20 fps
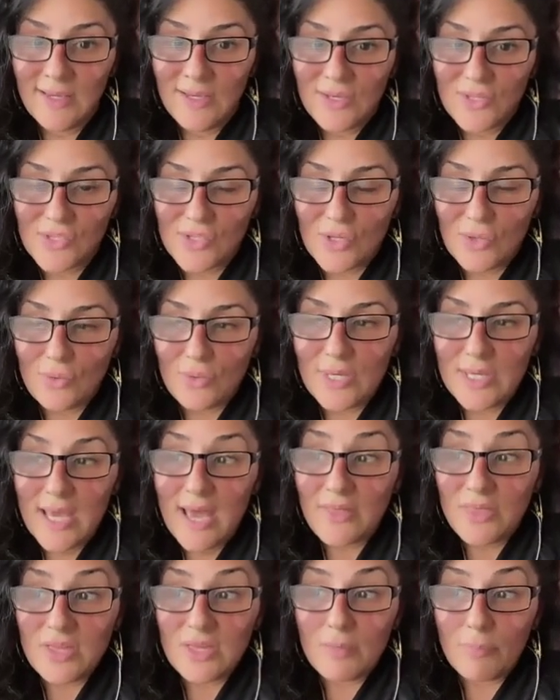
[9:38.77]
So he
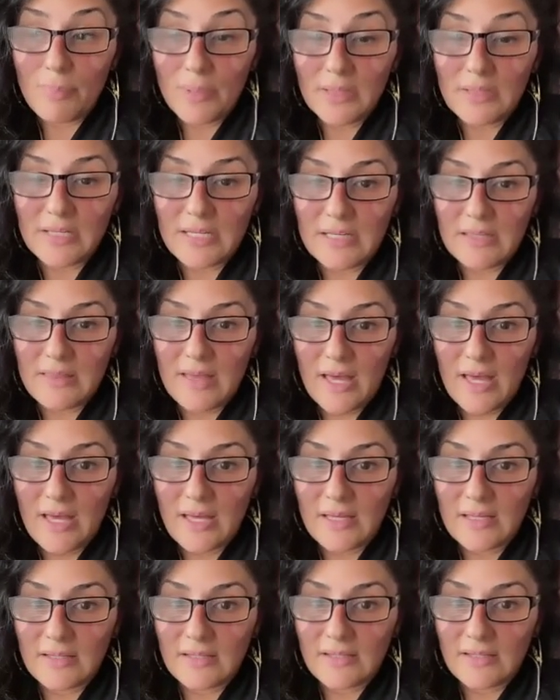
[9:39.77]
had the ability
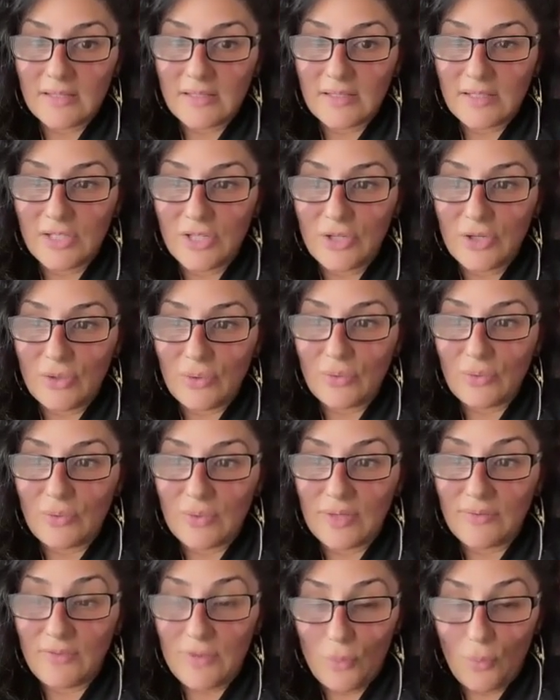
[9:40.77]
that,
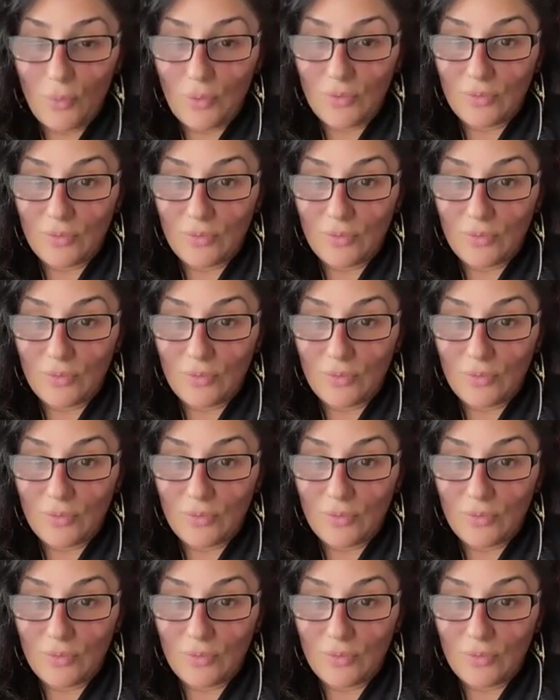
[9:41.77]
if he